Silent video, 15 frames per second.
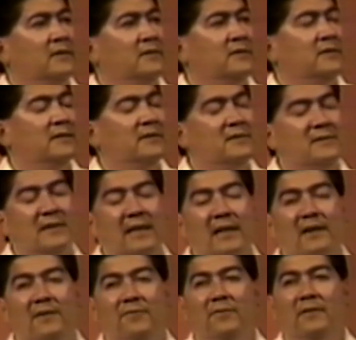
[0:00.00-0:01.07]
to
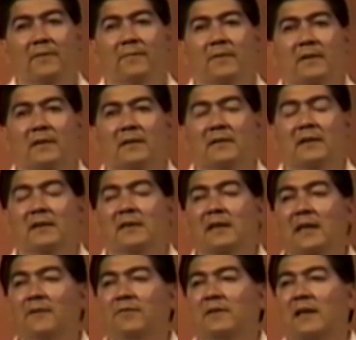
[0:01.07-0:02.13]
save the
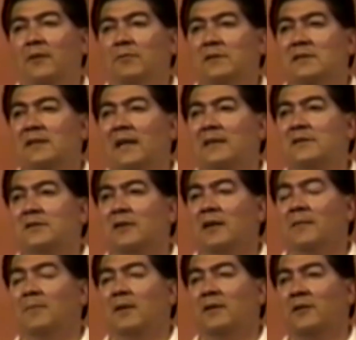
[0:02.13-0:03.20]
thief that was next to
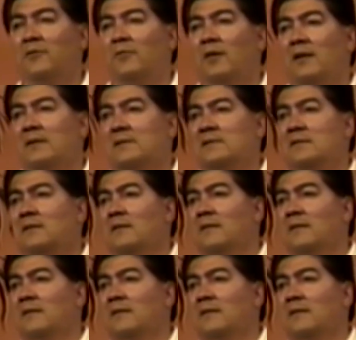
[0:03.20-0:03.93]
him on the cross.